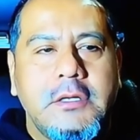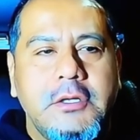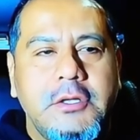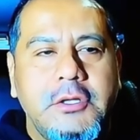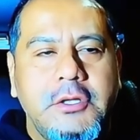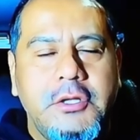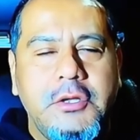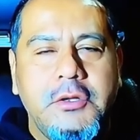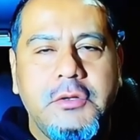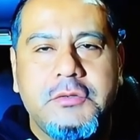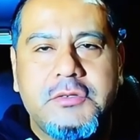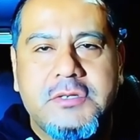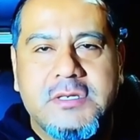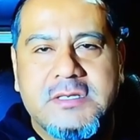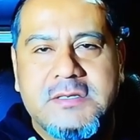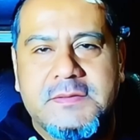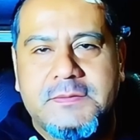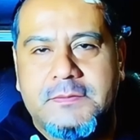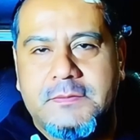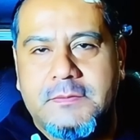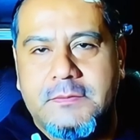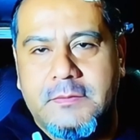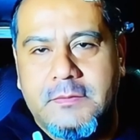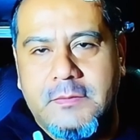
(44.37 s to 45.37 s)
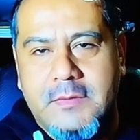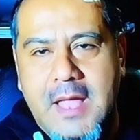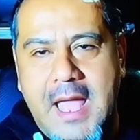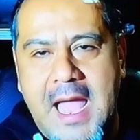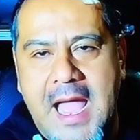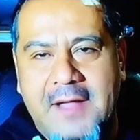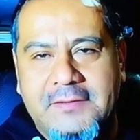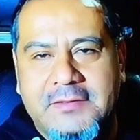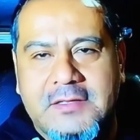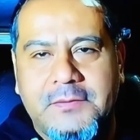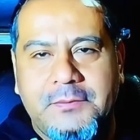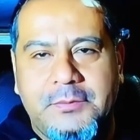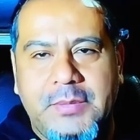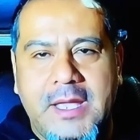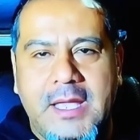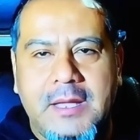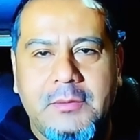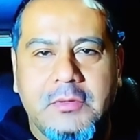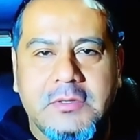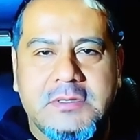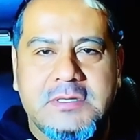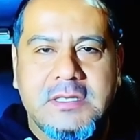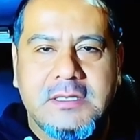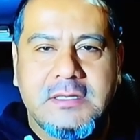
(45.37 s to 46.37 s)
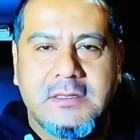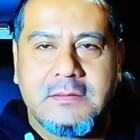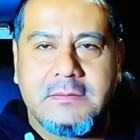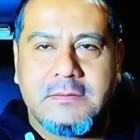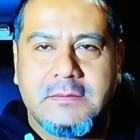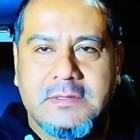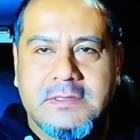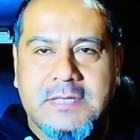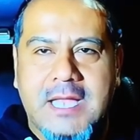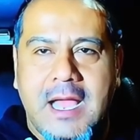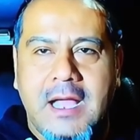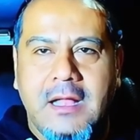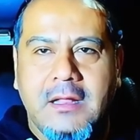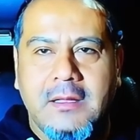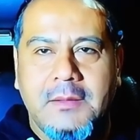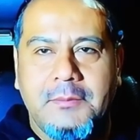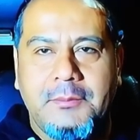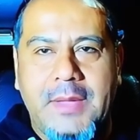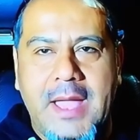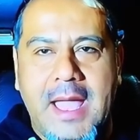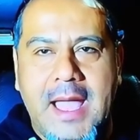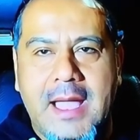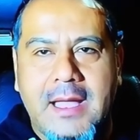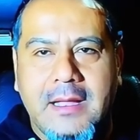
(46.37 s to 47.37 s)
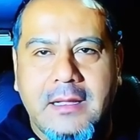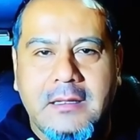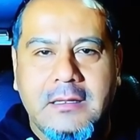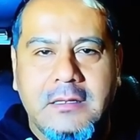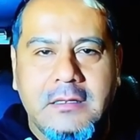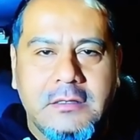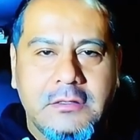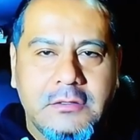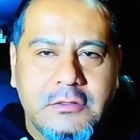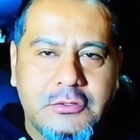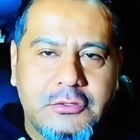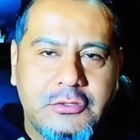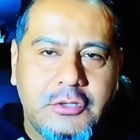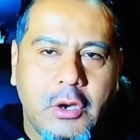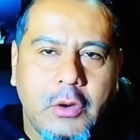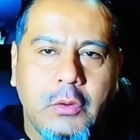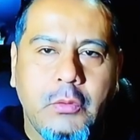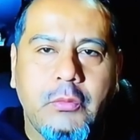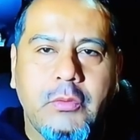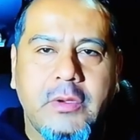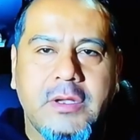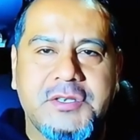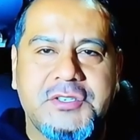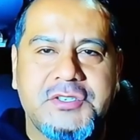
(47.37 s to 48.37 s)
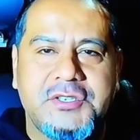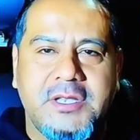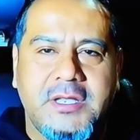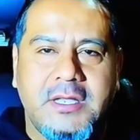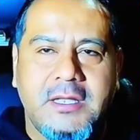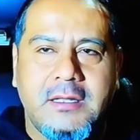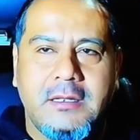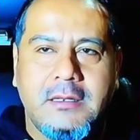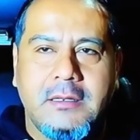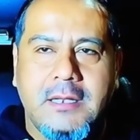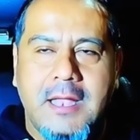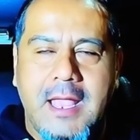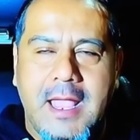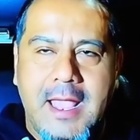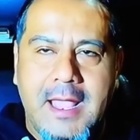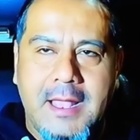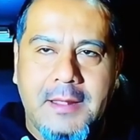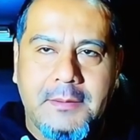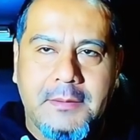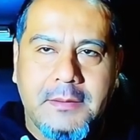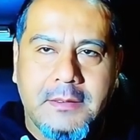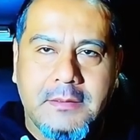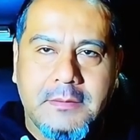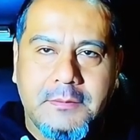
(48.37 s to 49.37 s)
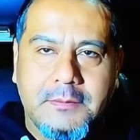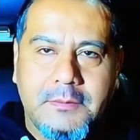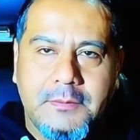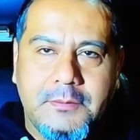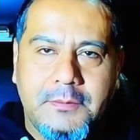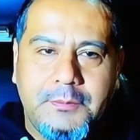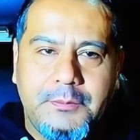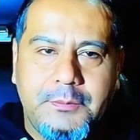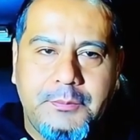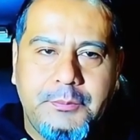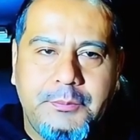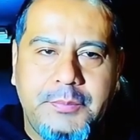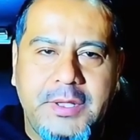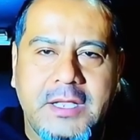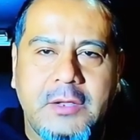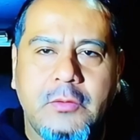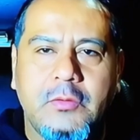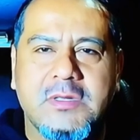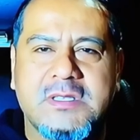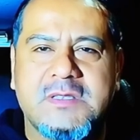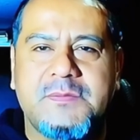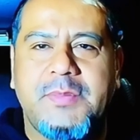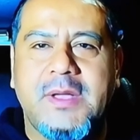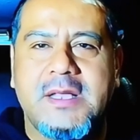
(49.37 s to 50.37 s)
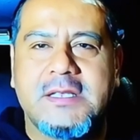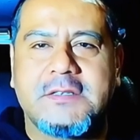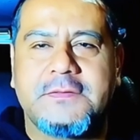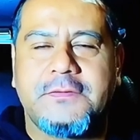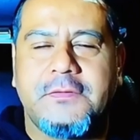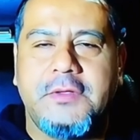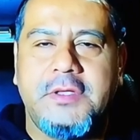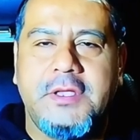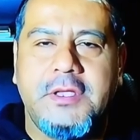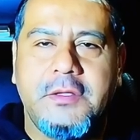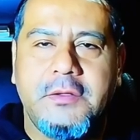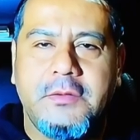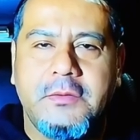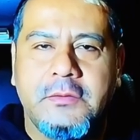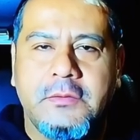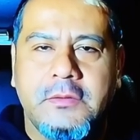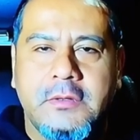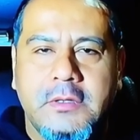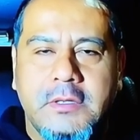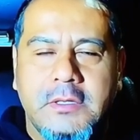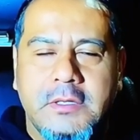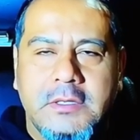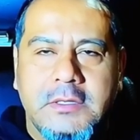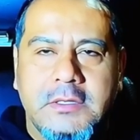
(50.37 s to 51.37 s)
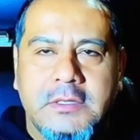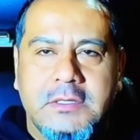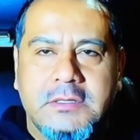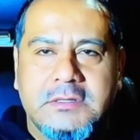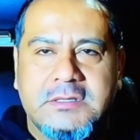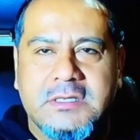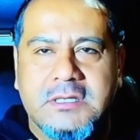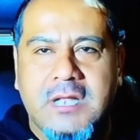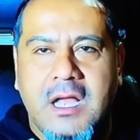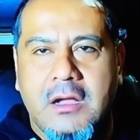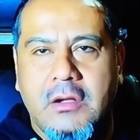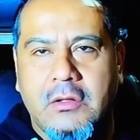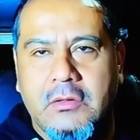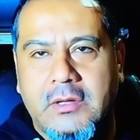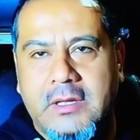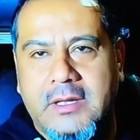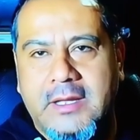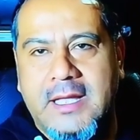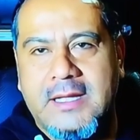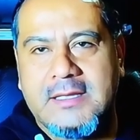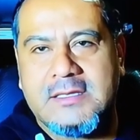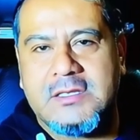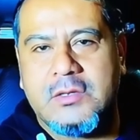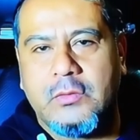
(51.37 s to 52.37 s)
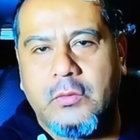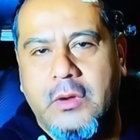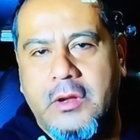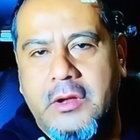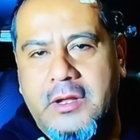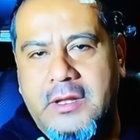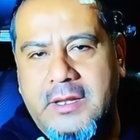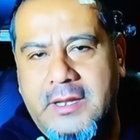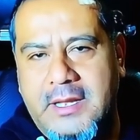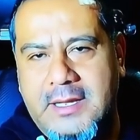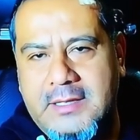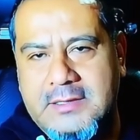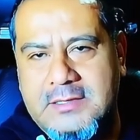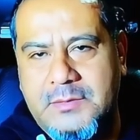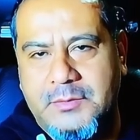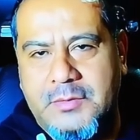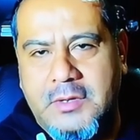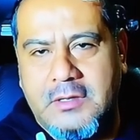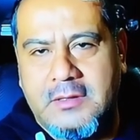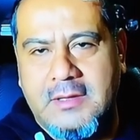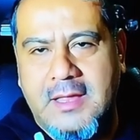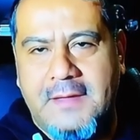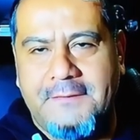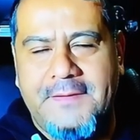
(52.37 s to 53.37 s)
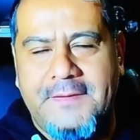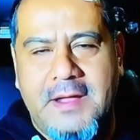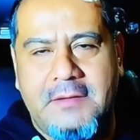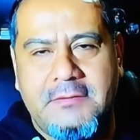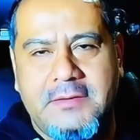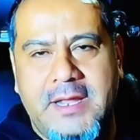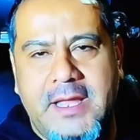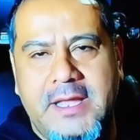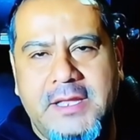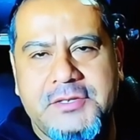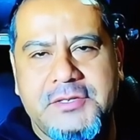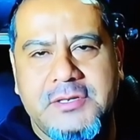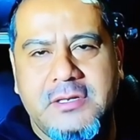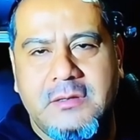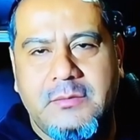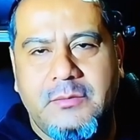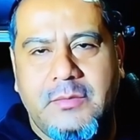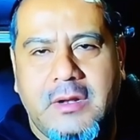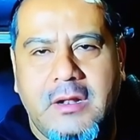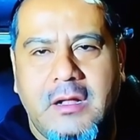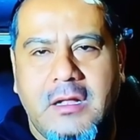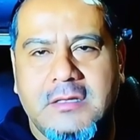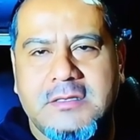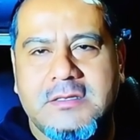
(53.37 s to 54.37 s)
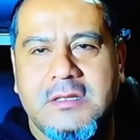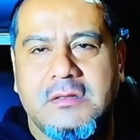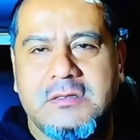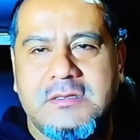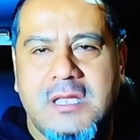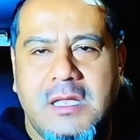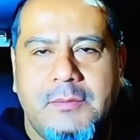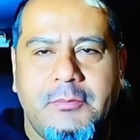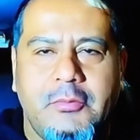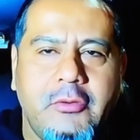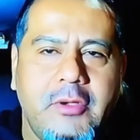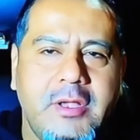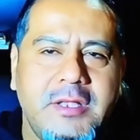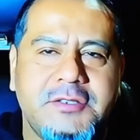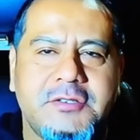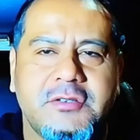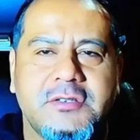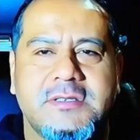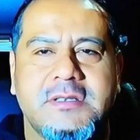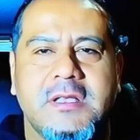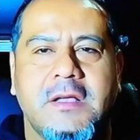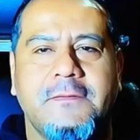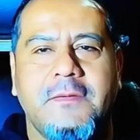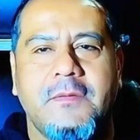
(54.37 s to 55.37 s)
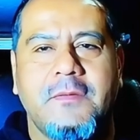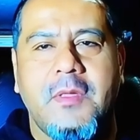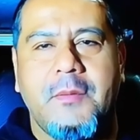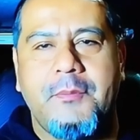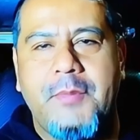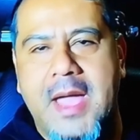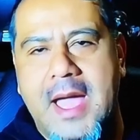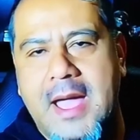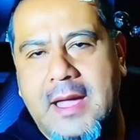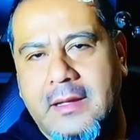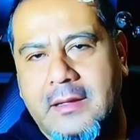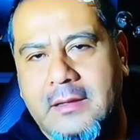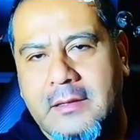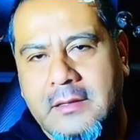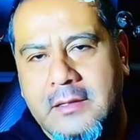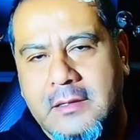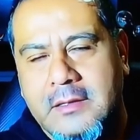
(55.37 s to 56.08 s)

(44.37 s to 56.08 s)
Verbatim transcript: You just have to be able to dial it back. Don't rush in and pick what's best for you to not only get to where you need to build that foundation, but also separate yourself from the pack.